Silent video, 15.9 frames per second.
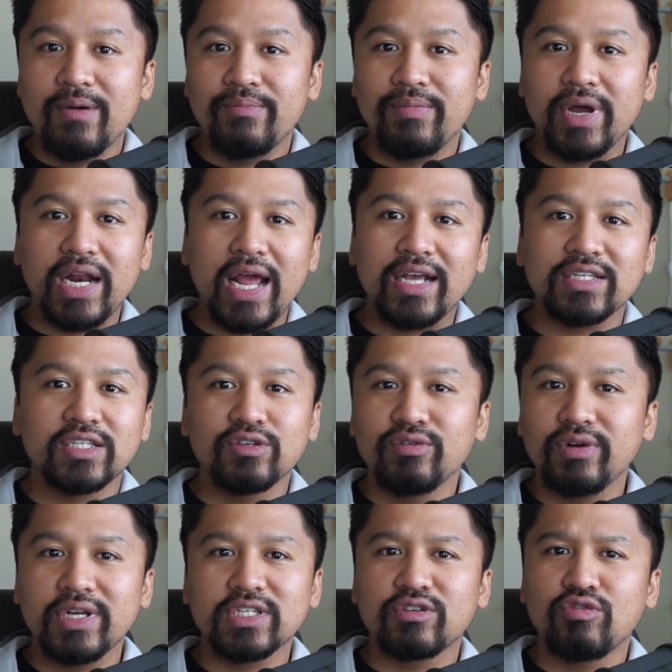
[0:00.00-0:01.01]
but as
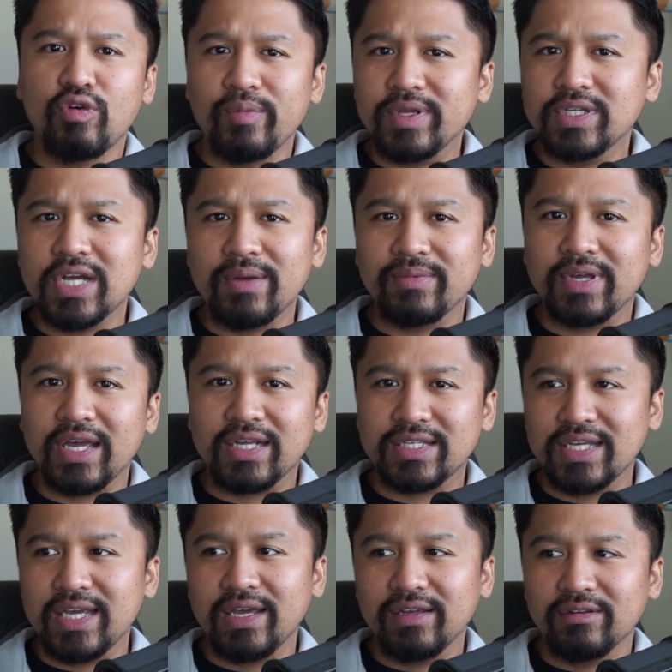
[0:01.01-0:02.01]
soon as Chromie time
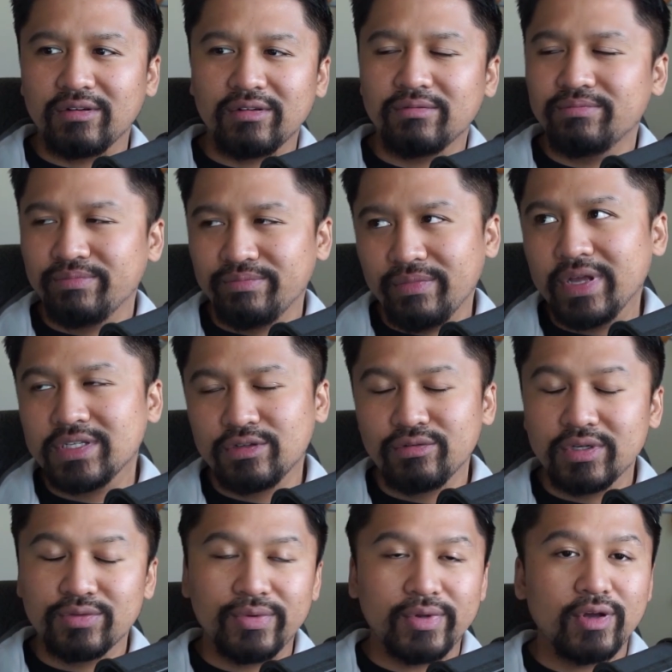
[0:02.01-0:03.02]
kicks in, or as
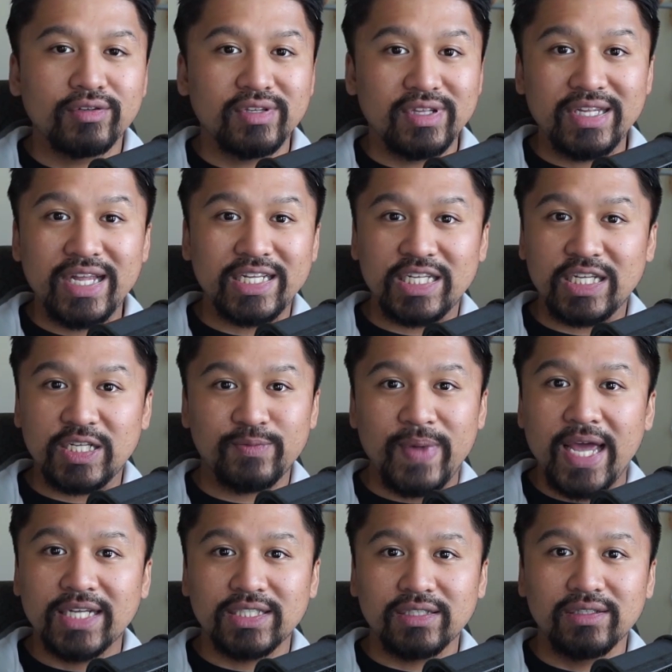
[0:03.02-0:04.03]
soon as we go to the next
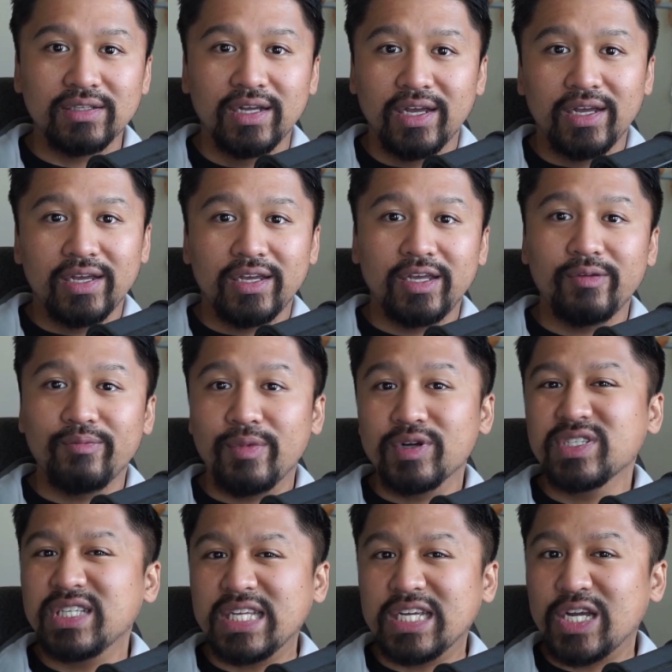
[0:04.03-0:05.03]
expansion, it
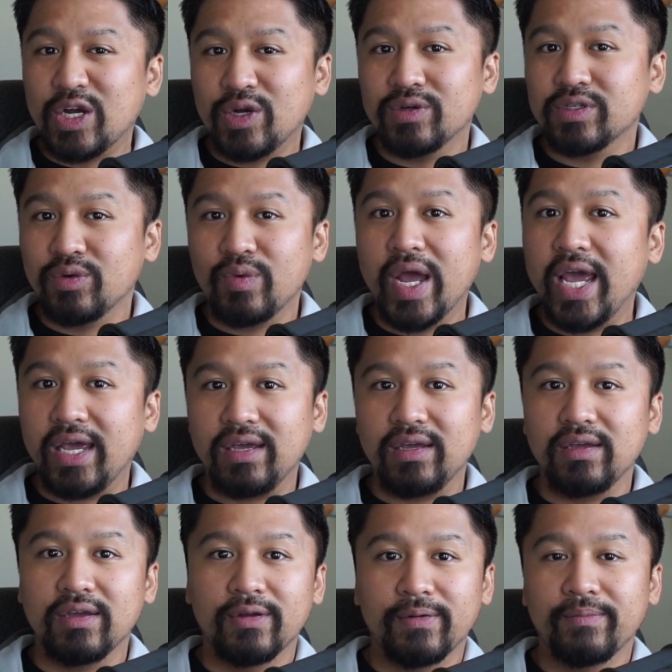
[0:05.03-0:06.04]
mostly goes
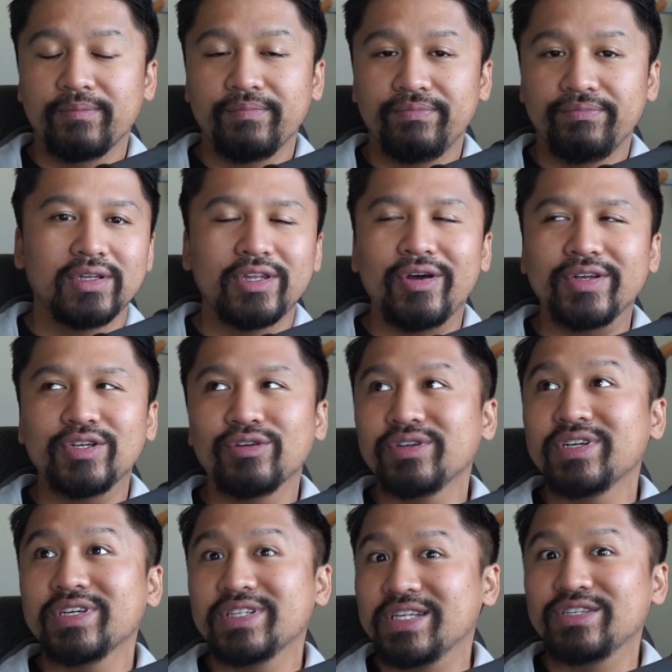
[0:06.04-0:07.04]
away. Now, I
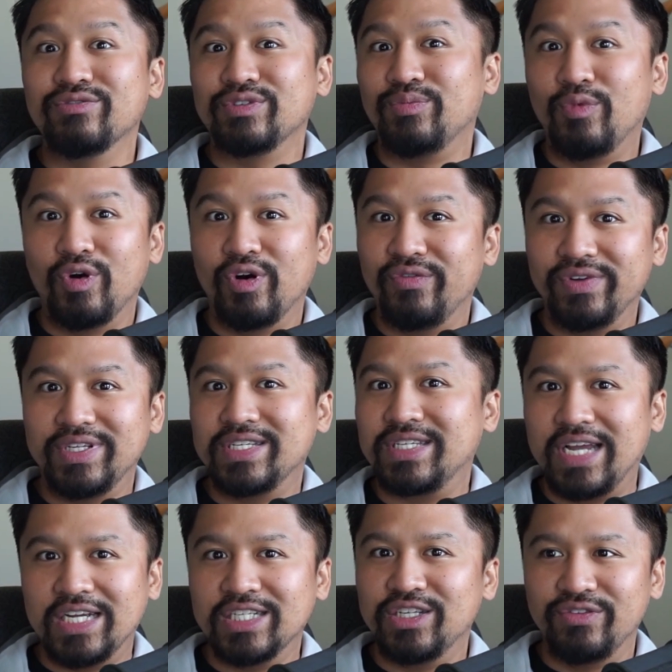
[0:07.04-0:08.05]
told you this was more of a
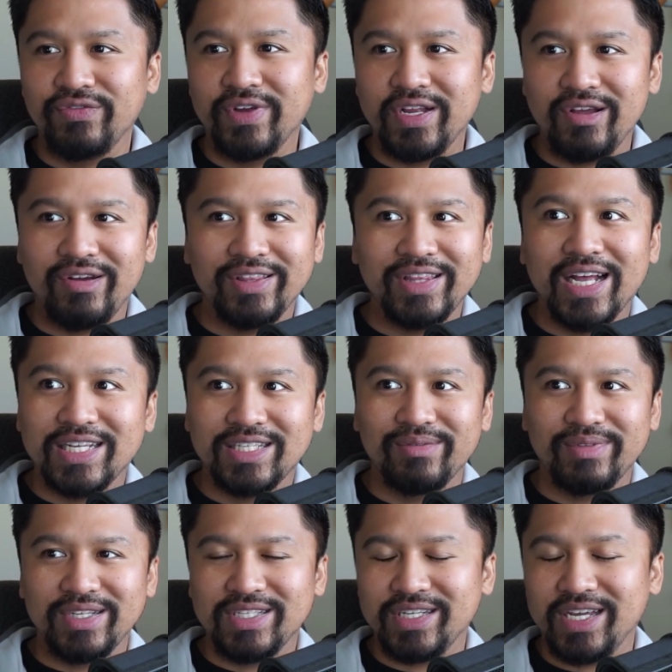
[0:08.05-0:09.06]
discussion video and not
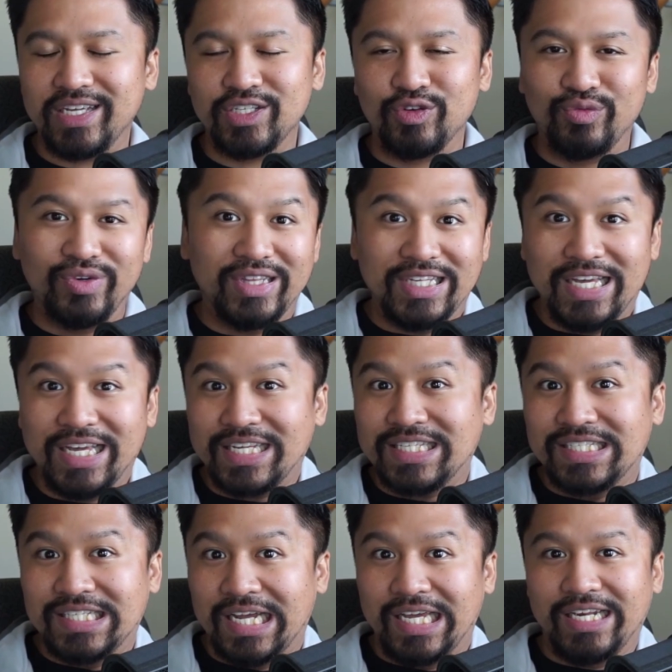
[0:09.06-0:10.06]
something to get you really
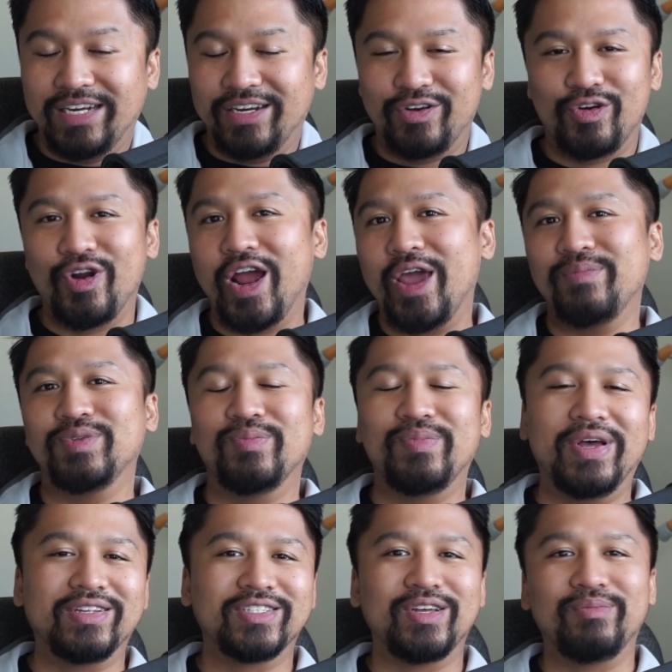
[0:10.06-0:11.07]
excited or hyped
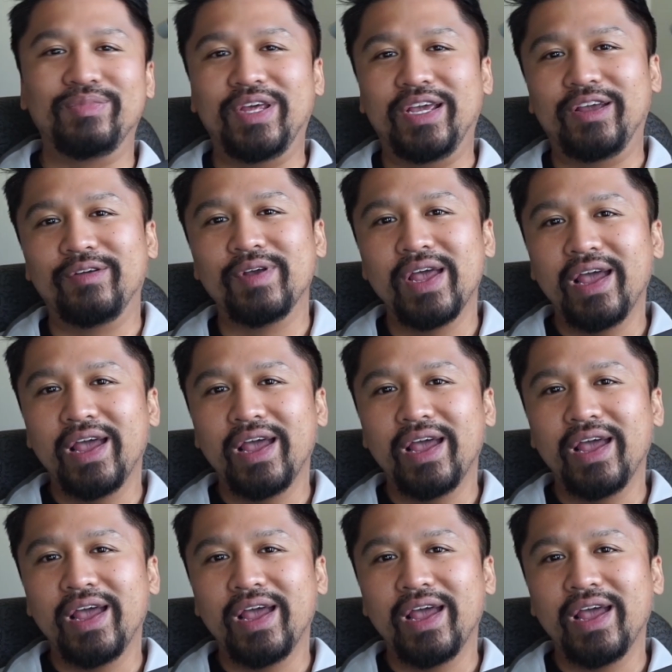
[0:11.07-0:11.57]
about something.